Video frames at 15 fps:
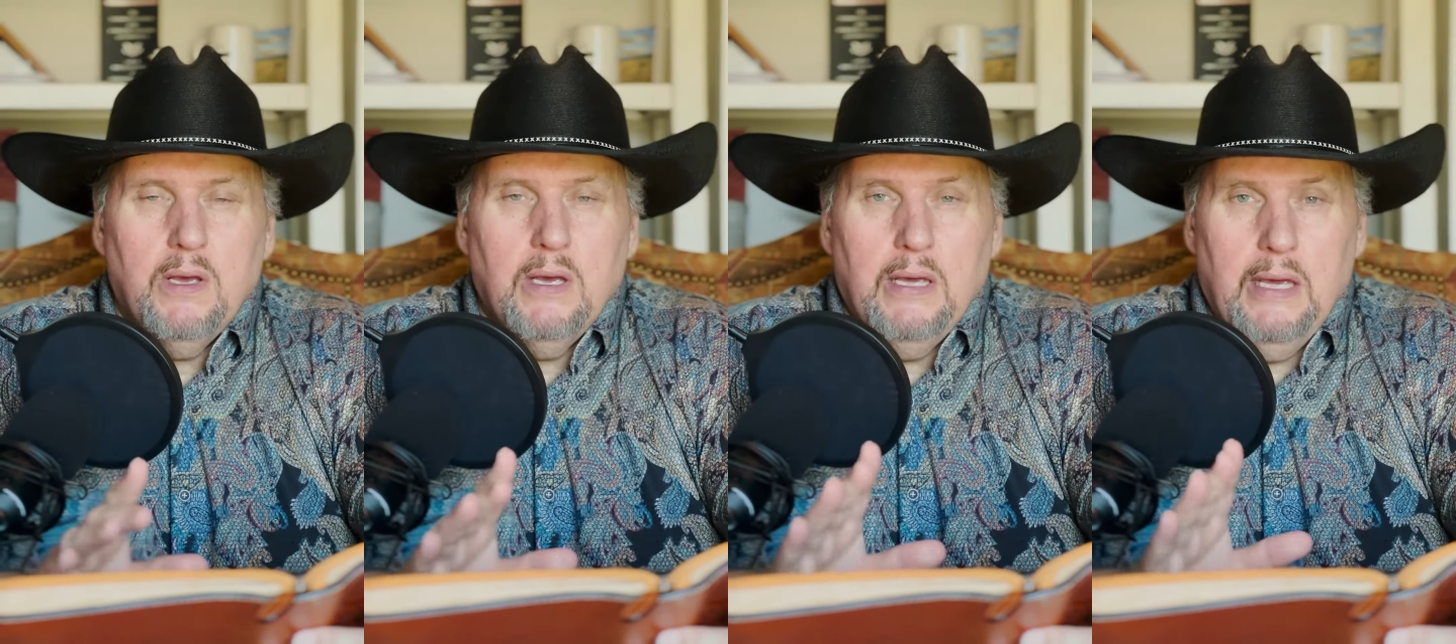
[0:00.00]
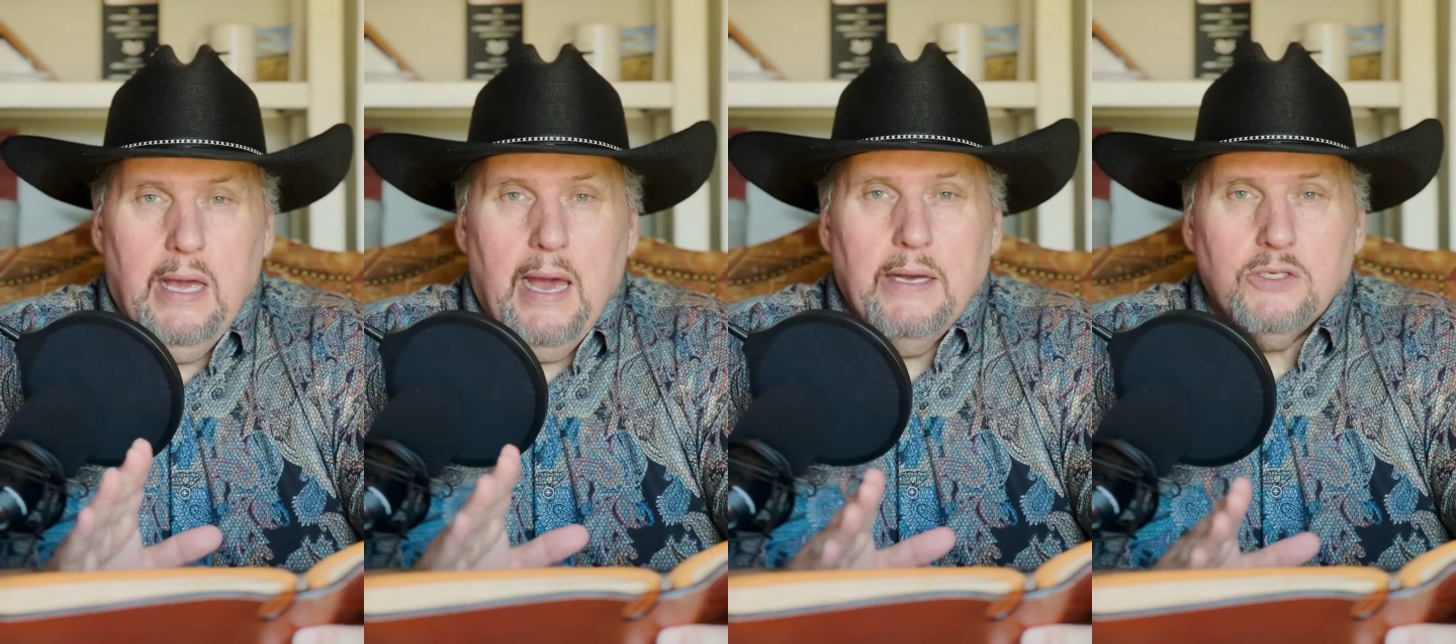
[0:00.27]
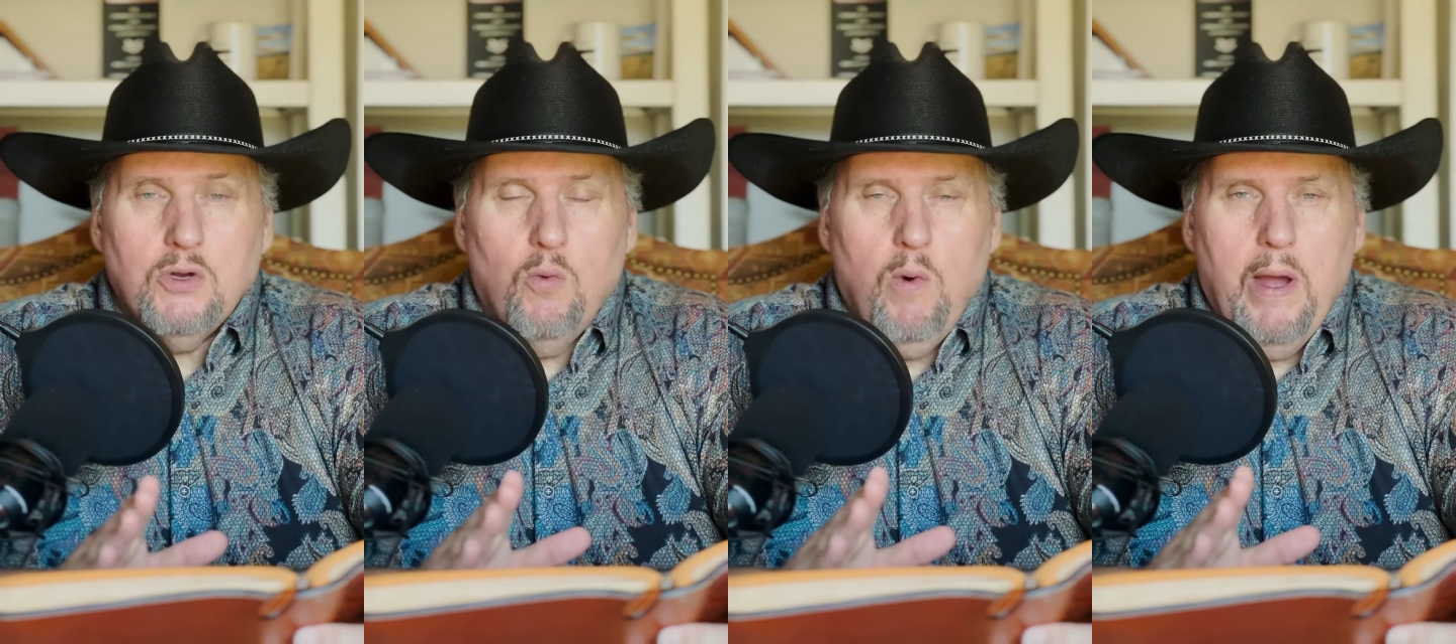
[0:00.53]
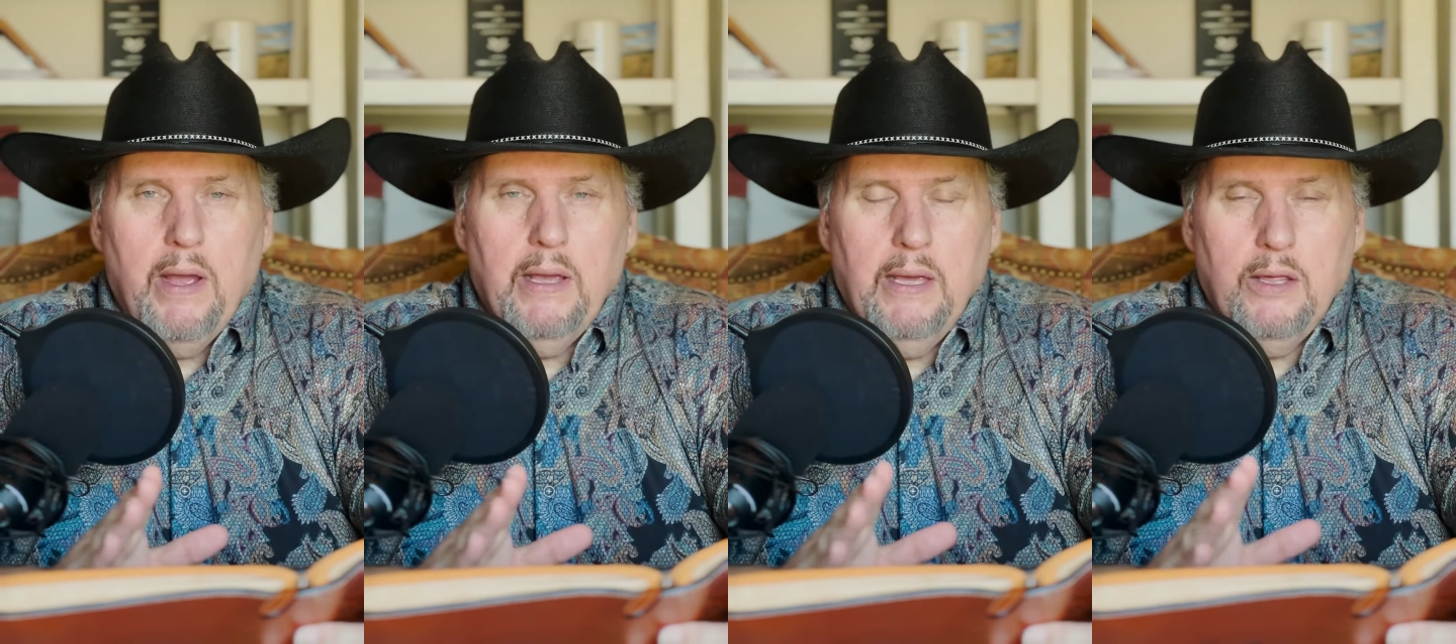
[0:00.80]
He has a
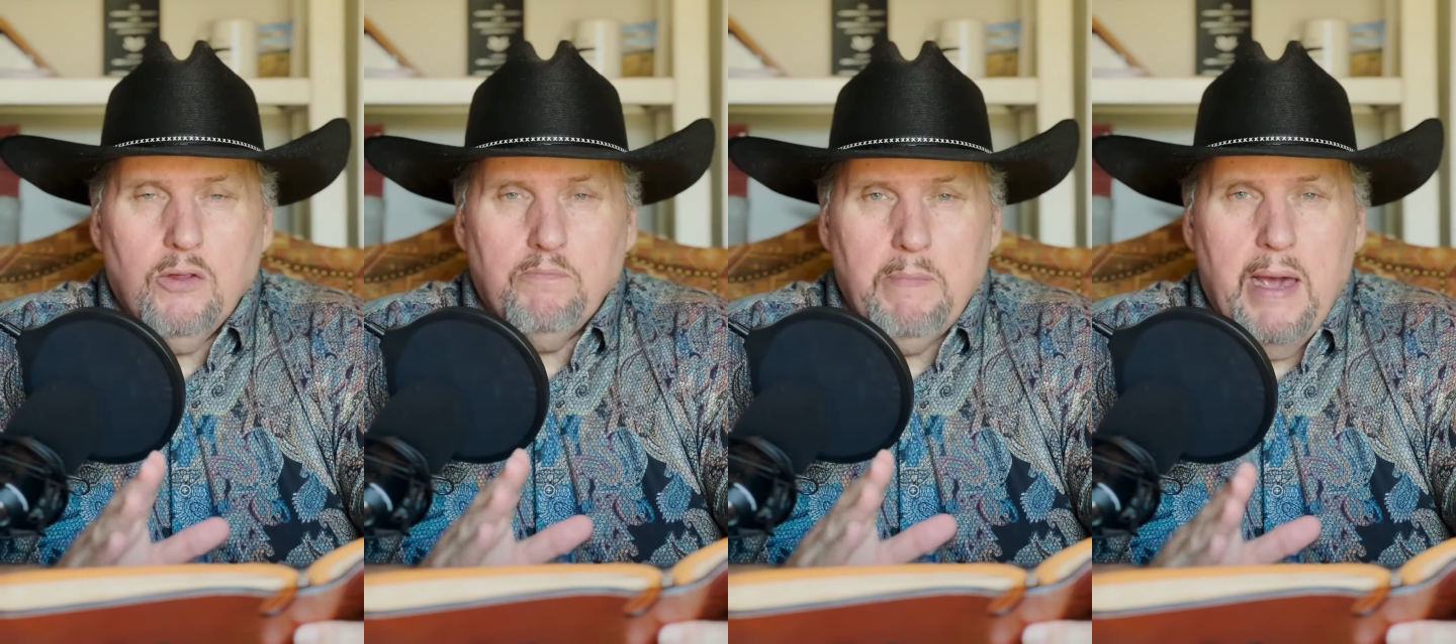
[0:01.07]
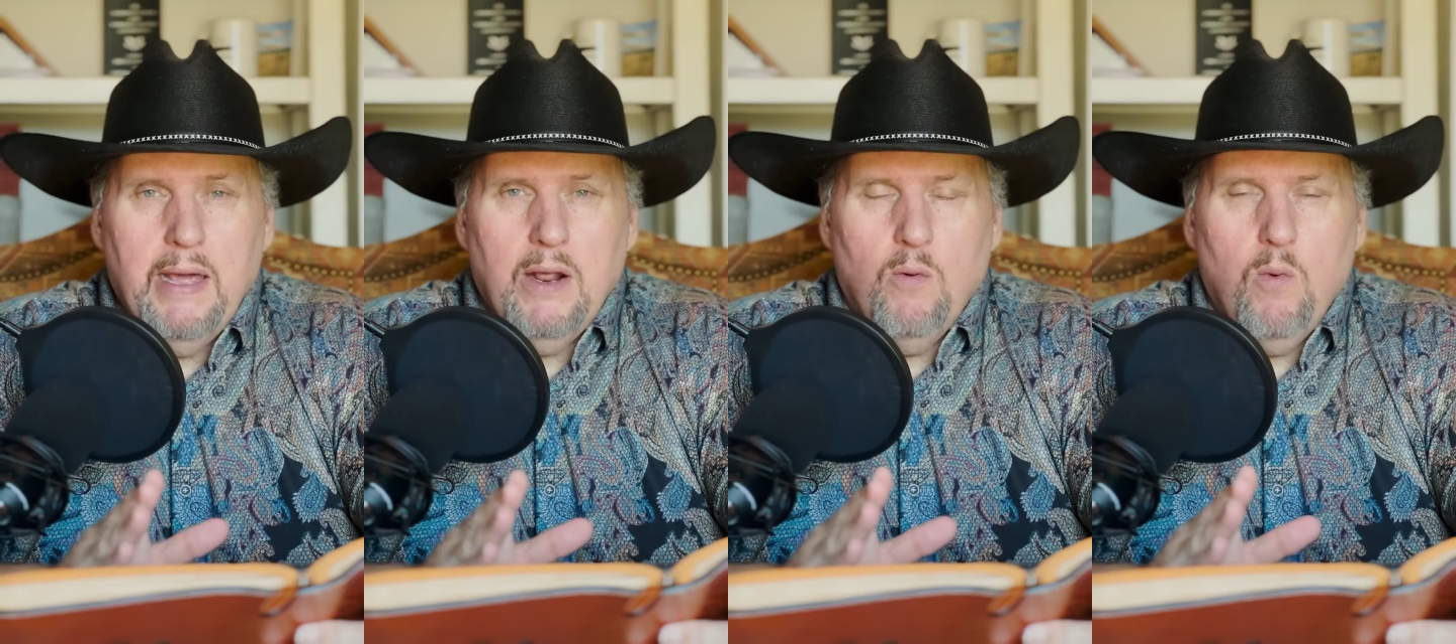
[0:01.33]
way. He's made a